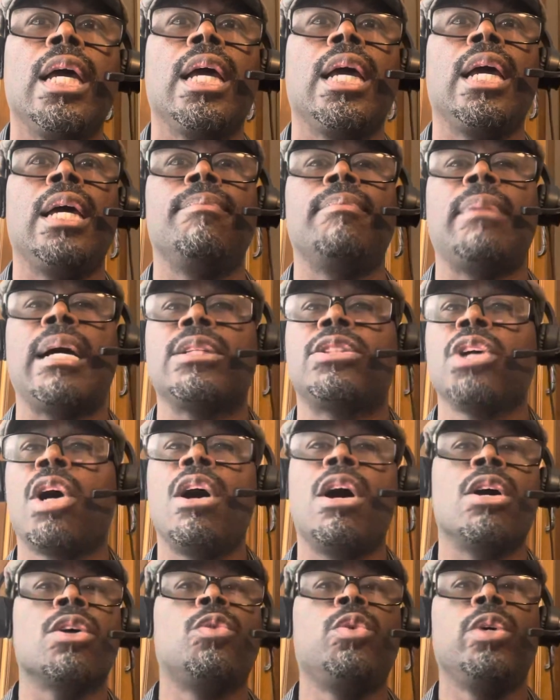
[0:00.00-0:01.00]
And my
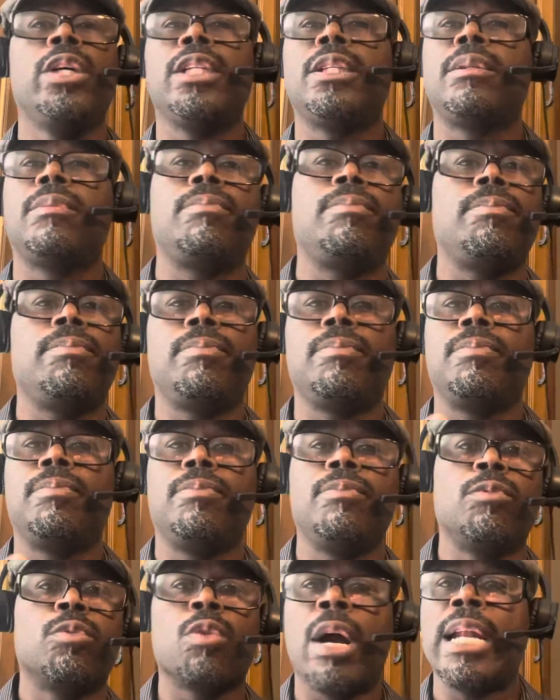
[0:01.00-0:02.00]
dog would
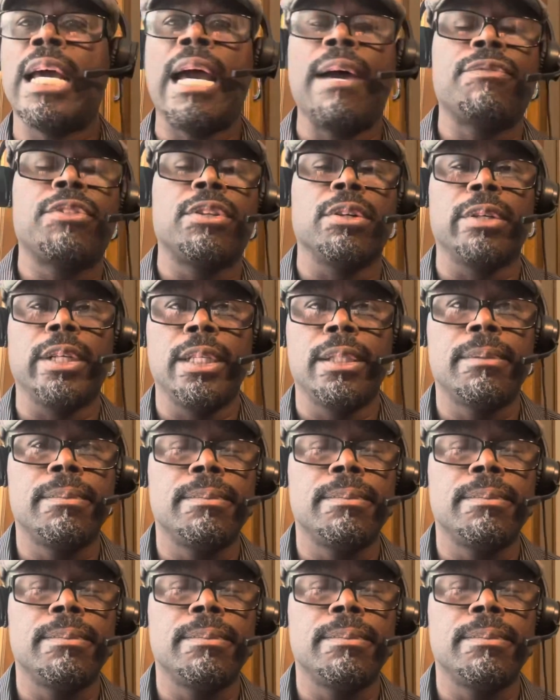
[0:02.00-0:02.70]
run after it.